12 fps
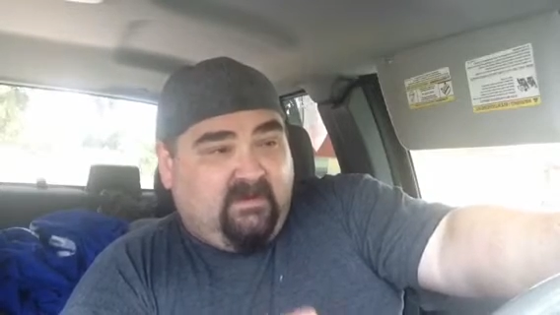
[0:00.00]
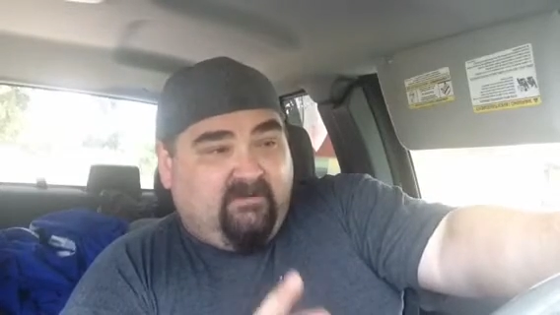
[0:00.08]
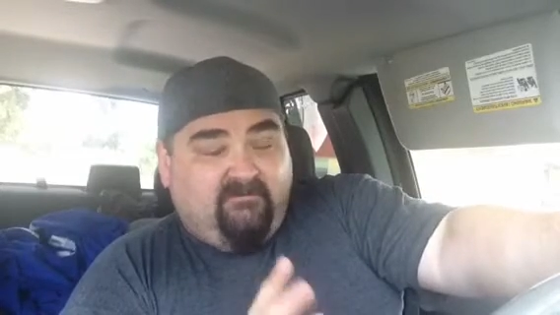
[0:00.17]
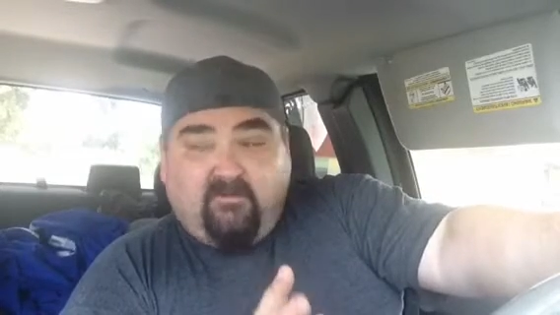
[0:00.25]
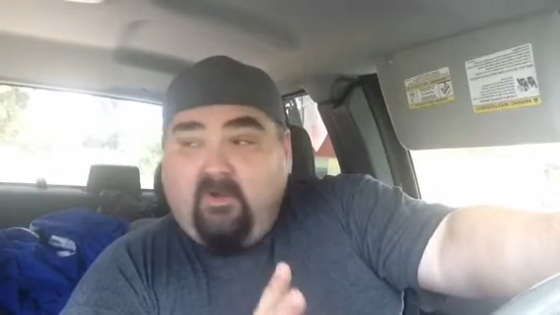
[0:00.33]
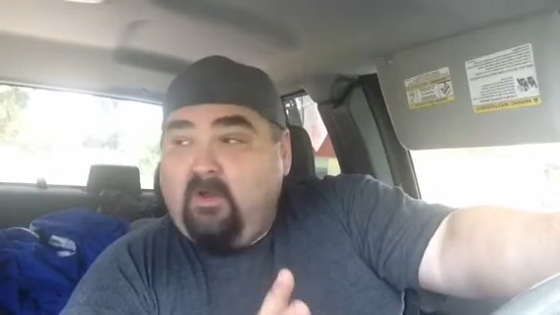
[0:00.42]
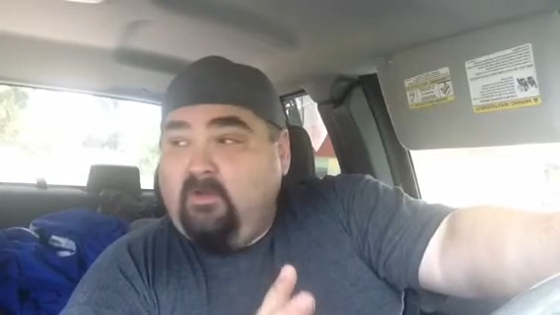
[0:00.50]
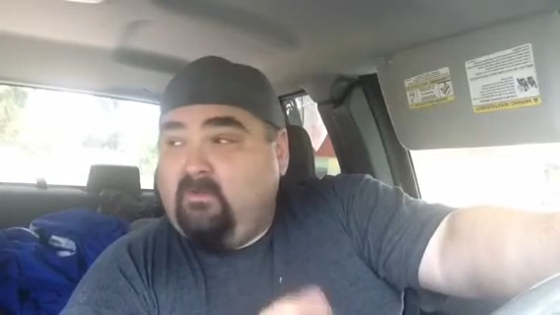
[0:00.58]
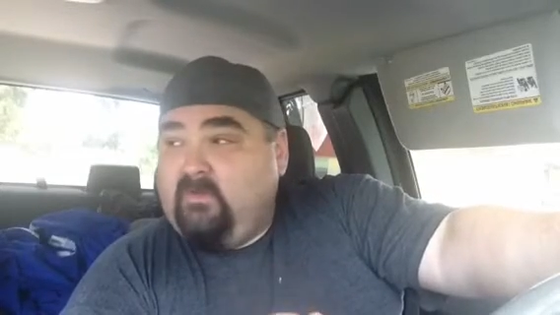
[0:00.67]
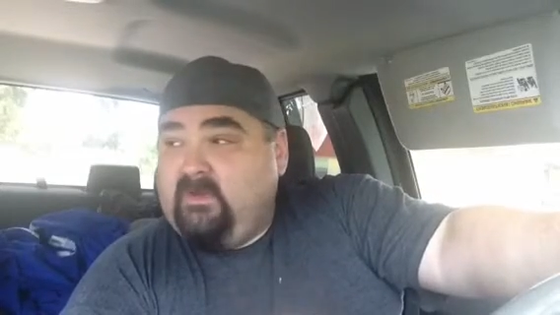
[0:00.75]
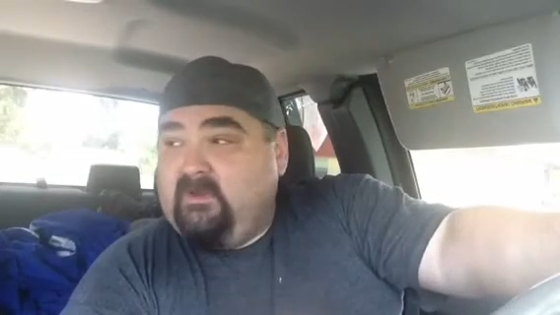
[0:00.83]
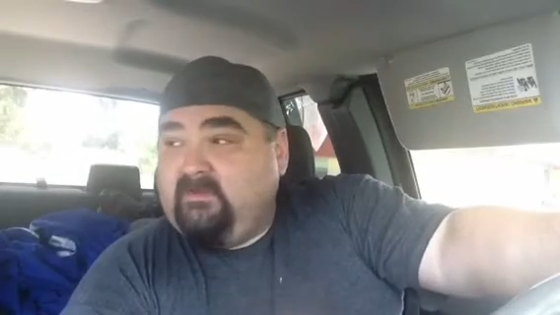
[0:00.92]
I've
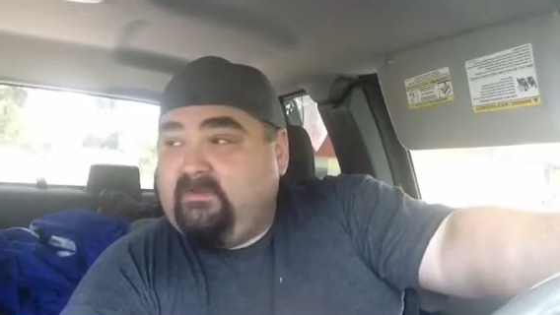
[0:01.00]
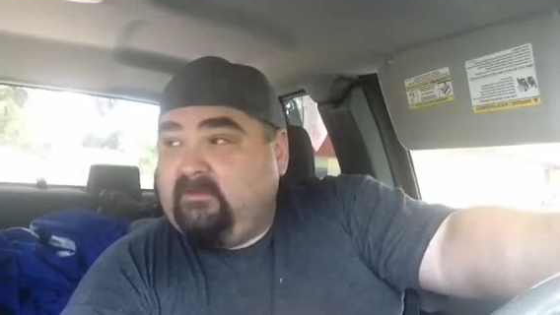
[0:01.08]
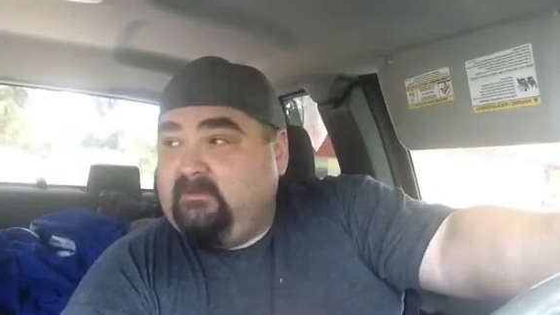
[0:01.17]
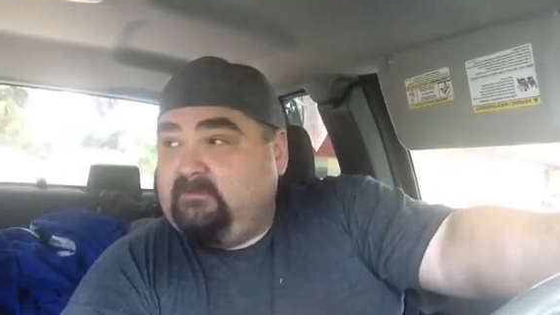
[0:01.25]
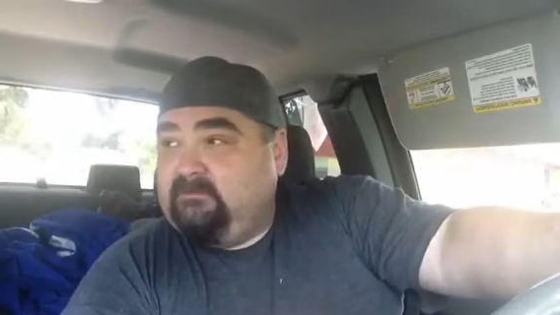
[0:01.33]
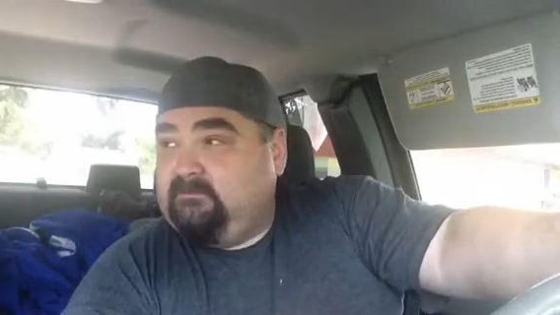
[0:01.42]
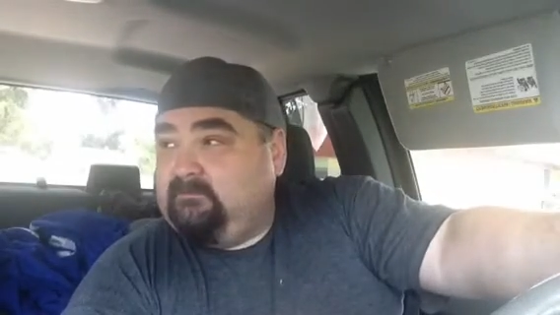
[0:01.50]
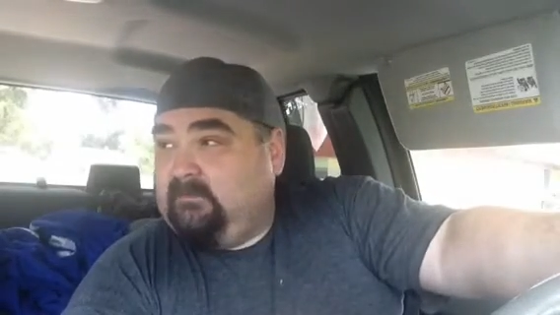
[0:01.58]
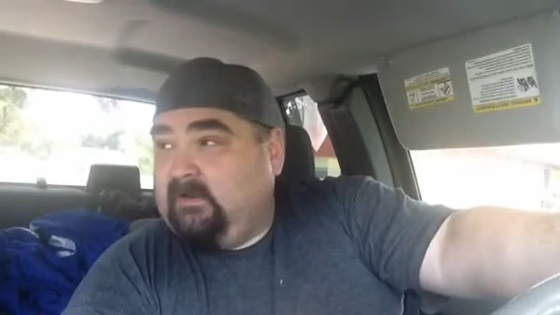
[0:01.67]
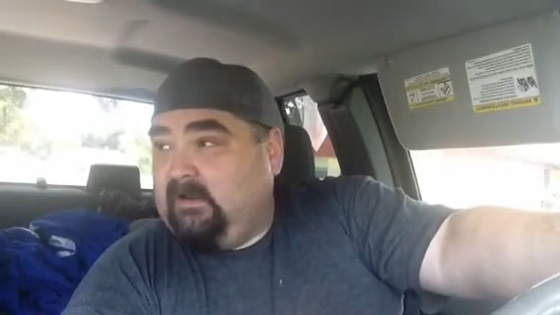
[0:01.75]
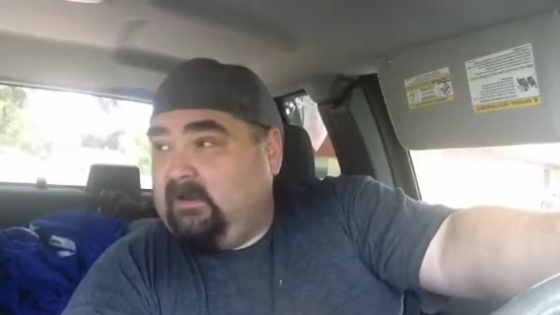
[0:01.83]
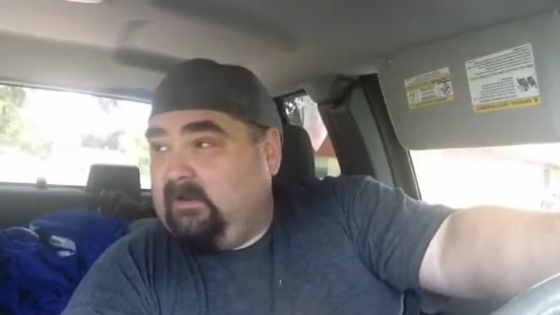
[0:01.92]
gone with
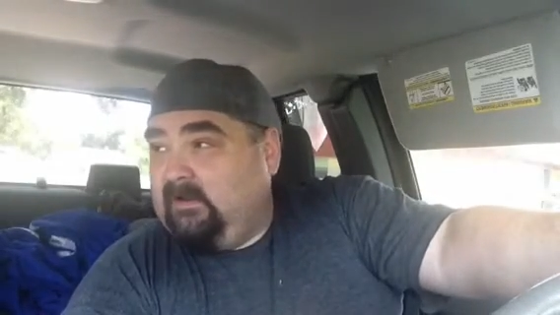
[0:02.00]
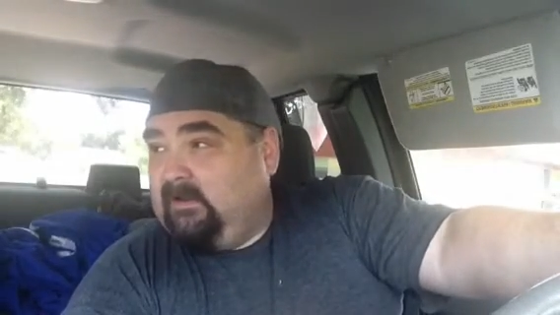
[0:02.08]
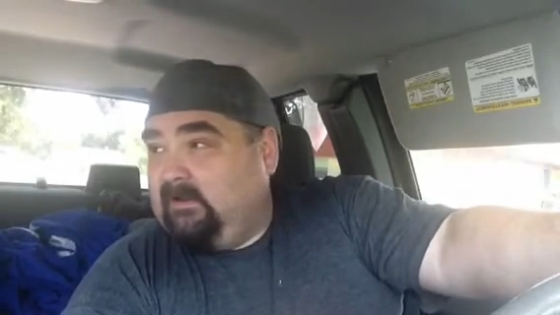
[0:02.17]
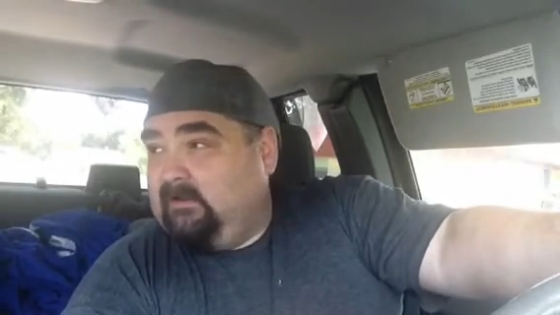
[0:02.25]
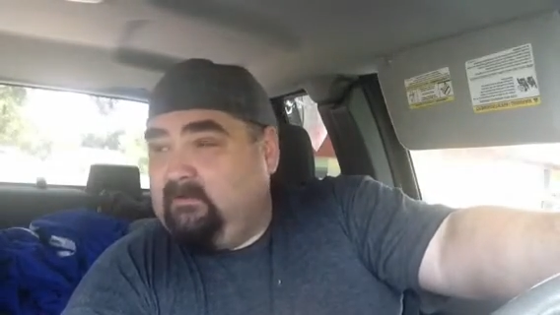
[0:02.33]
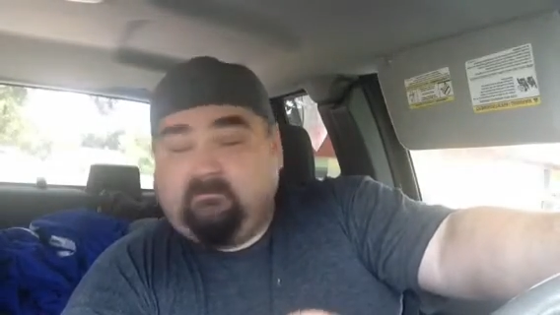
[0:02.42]
Ryobi.